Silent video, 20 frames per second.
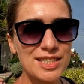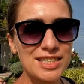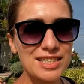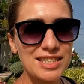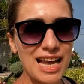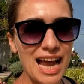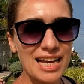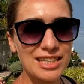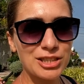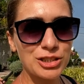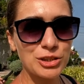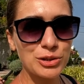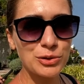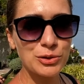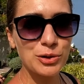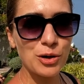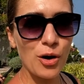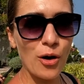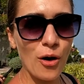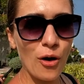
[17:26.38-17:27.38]

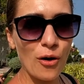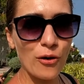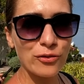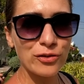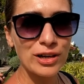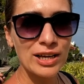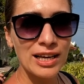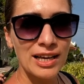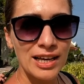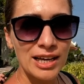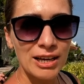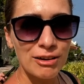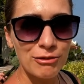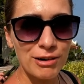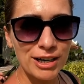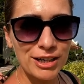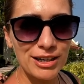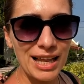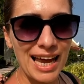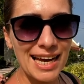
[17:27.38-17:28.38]
statue of
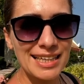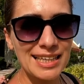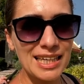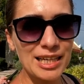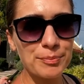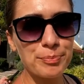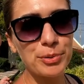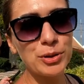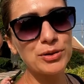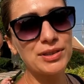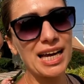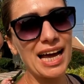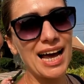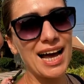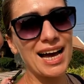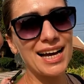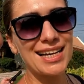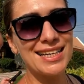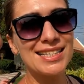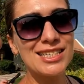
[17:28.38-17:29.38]
reclining
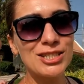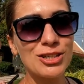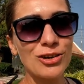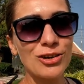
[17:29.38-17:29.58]
Buddha in